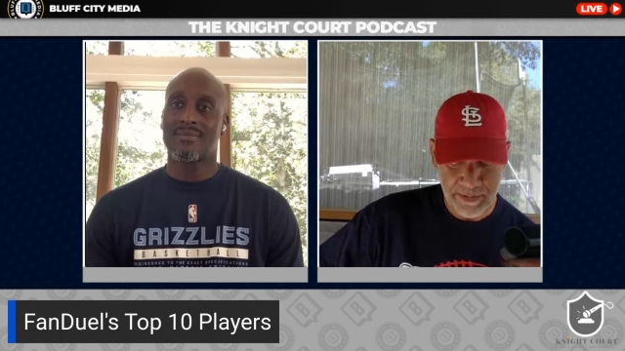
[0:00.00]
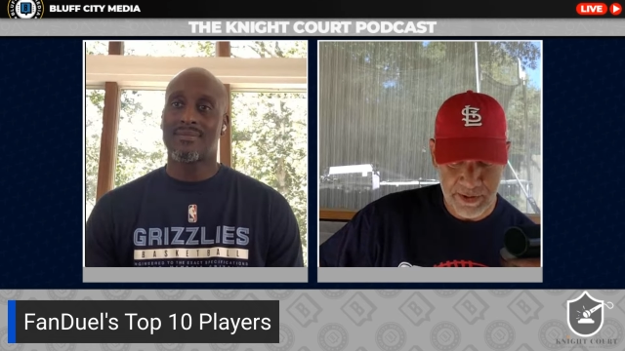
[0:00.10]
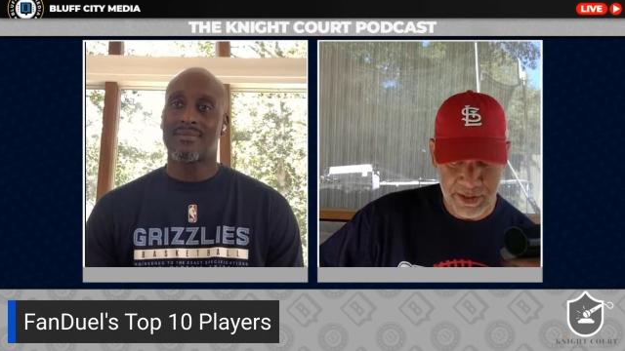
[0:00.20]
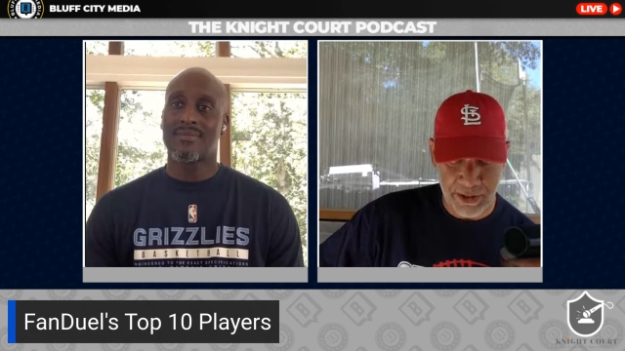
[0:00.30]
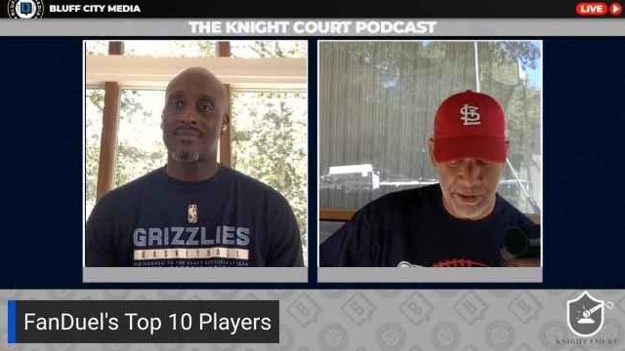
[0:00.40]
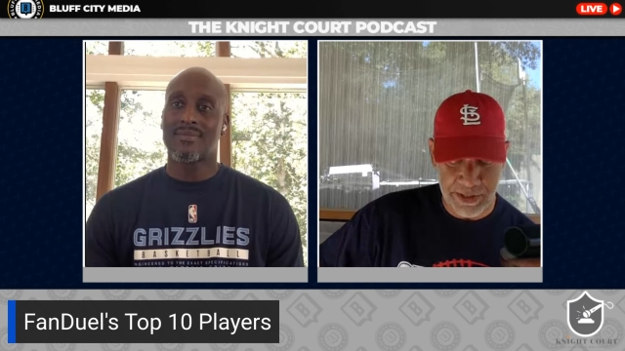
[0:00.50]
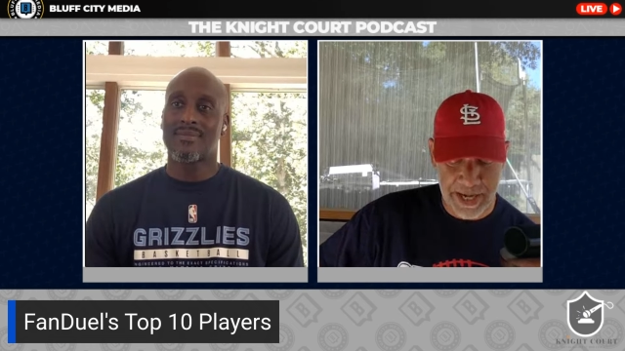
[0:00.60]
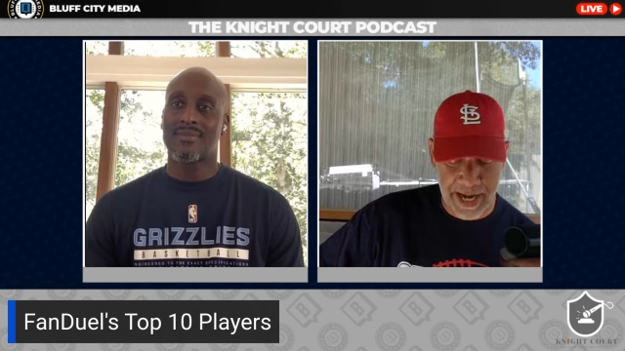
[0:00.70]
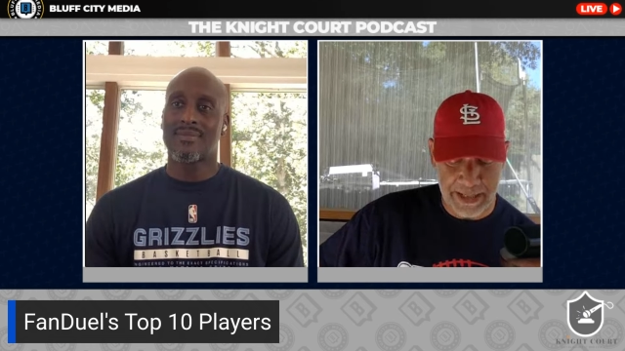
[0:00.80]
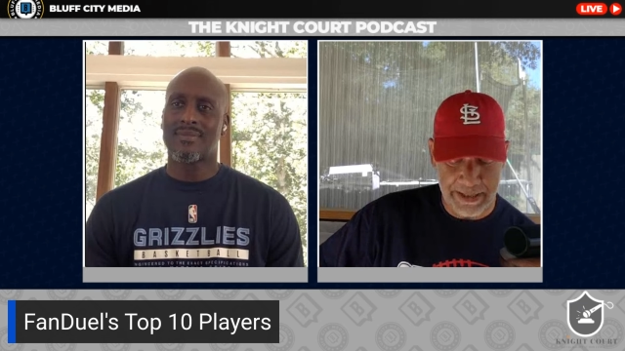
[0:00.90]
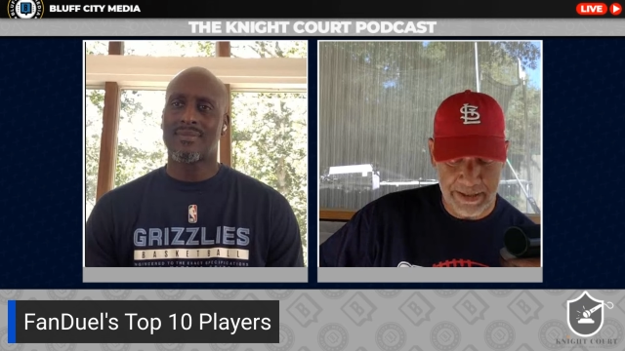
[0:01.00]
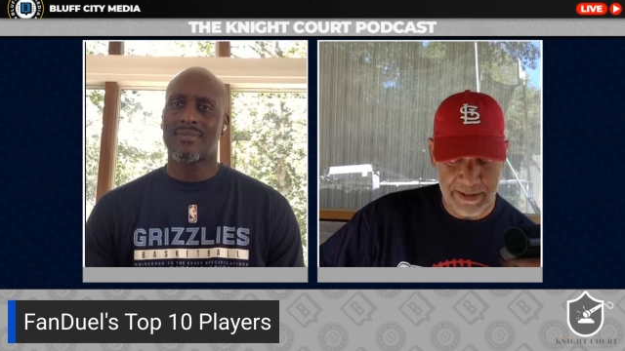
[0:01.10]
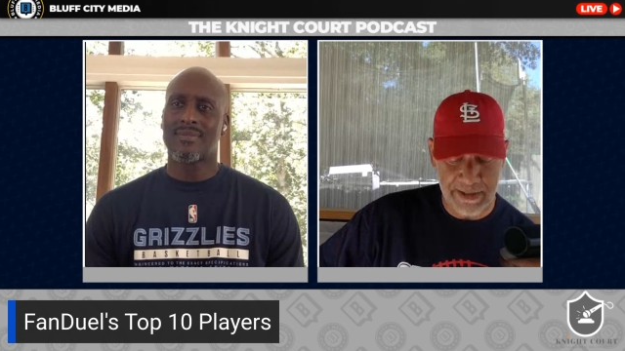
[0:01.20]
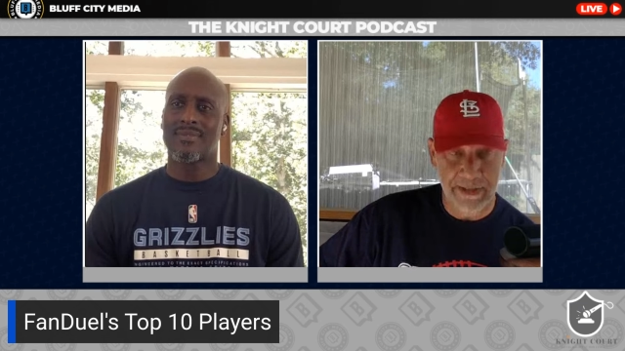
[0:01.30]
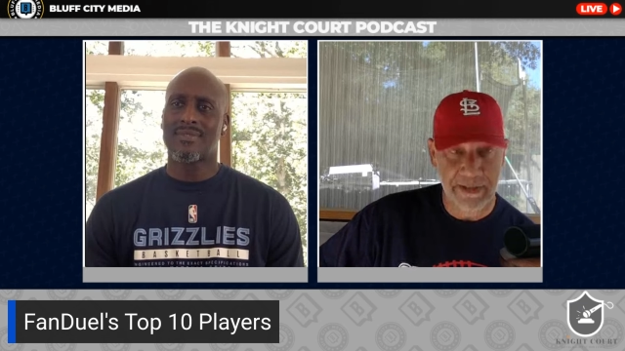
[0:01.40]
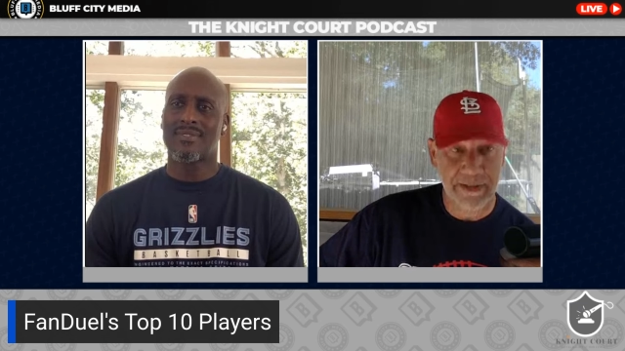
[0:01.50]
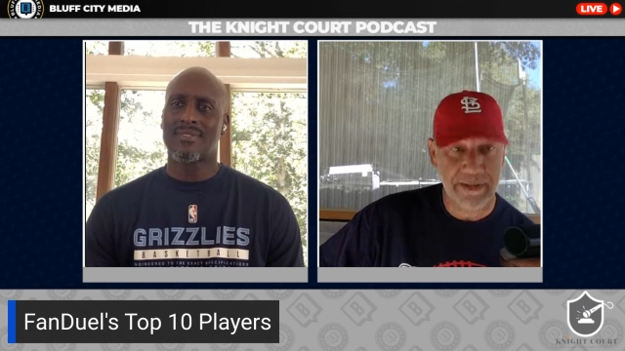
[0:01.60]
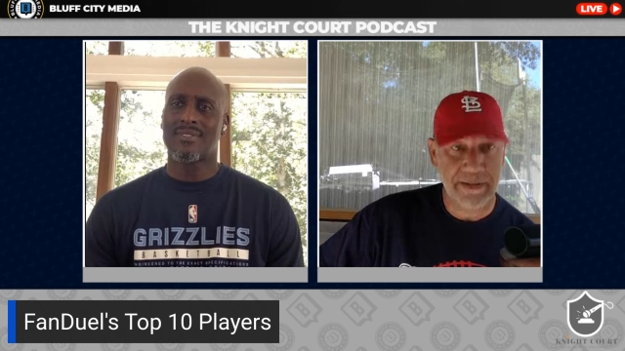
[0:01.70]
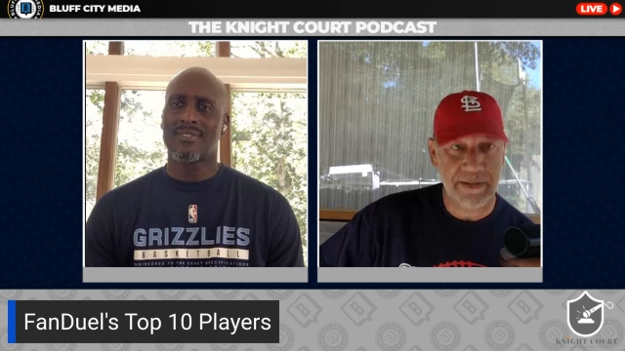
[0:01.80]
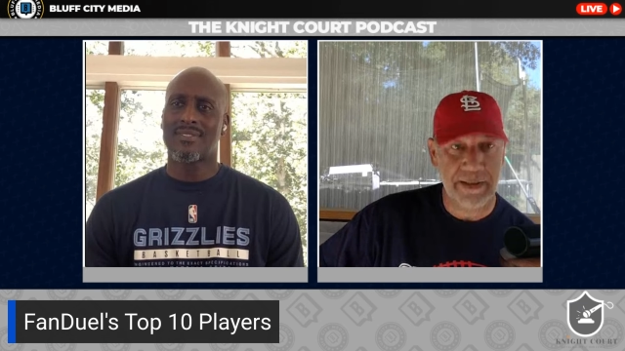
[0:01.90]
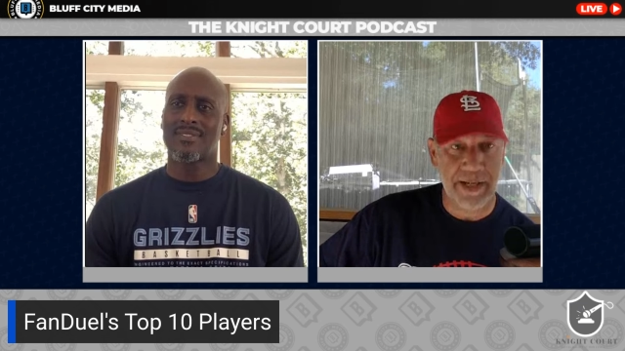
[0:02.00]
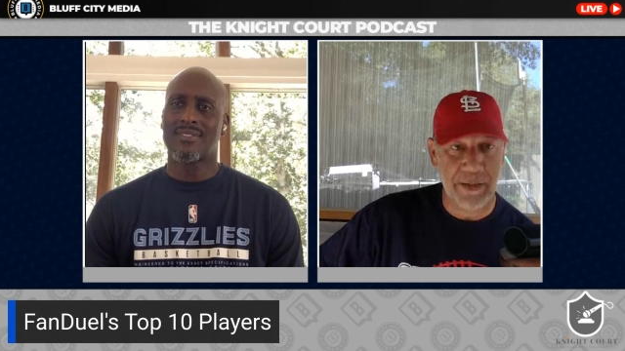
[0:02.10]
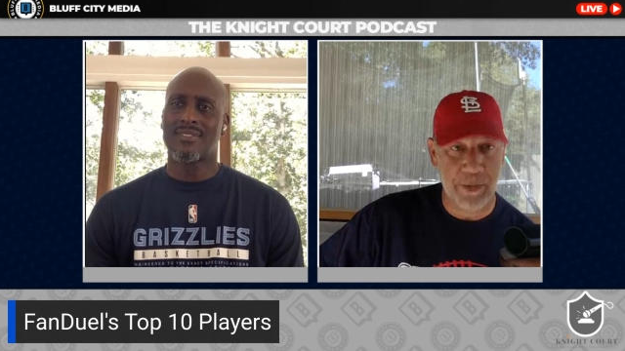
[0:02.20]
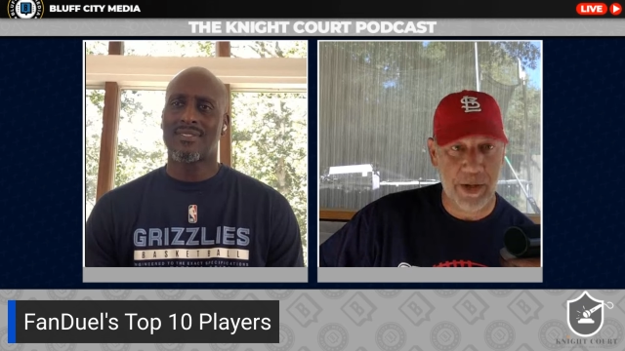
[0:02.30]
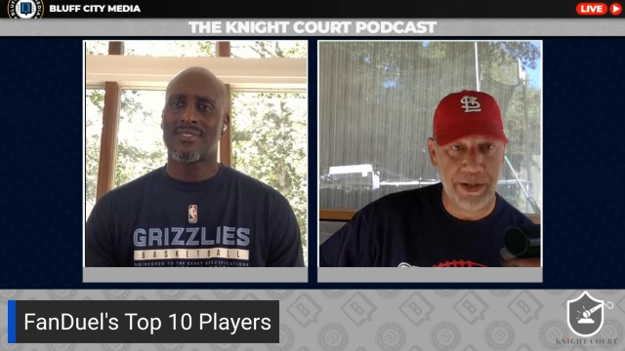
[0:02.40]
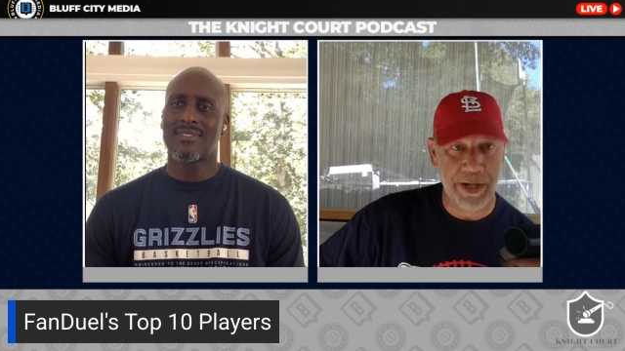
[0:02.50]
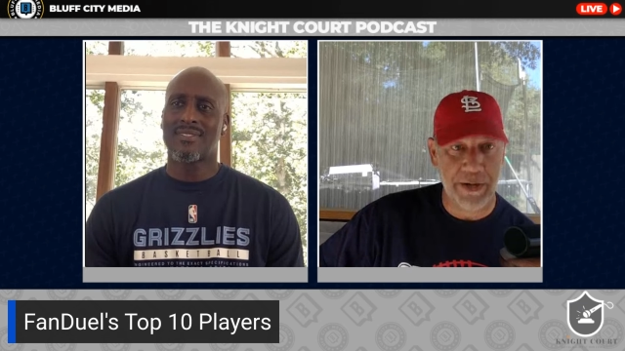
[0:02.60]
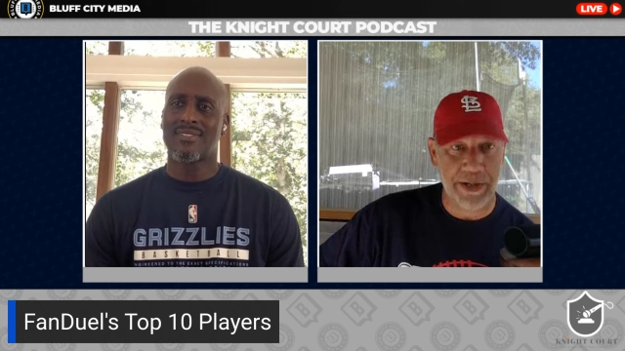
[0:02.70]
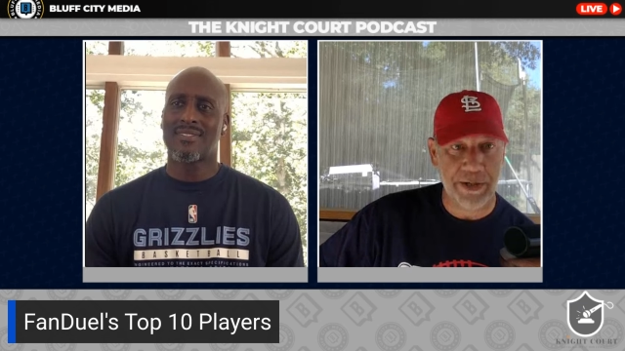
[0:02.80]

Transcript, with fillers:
Speaker 1: Two, Giannis. And one, Jokic.